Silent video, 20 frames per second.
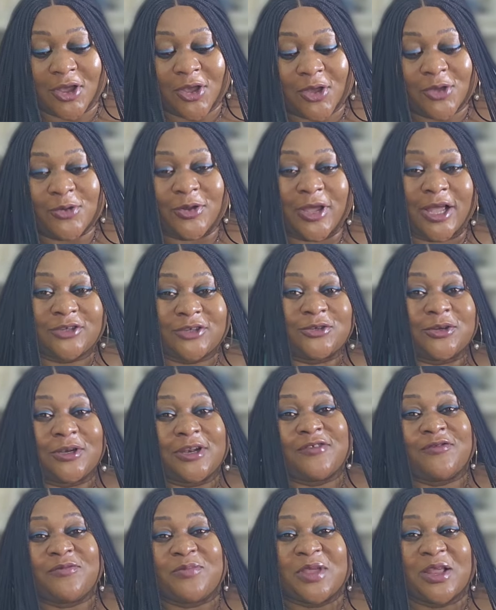You guys should
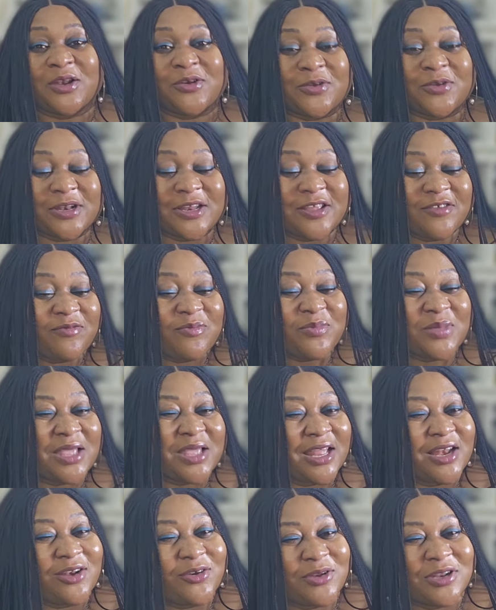leave me alone. Leave me
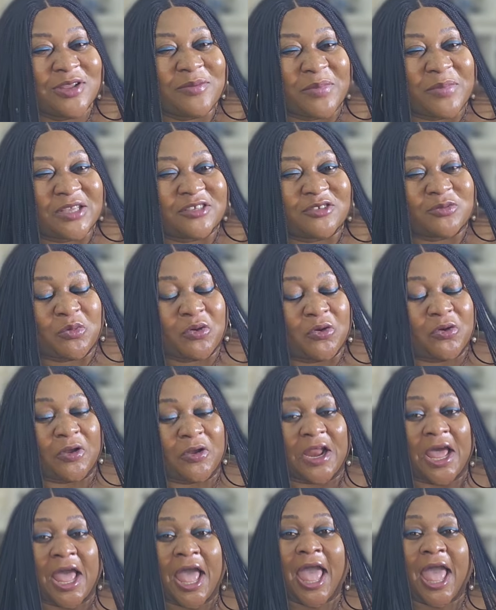alone in my smoke on.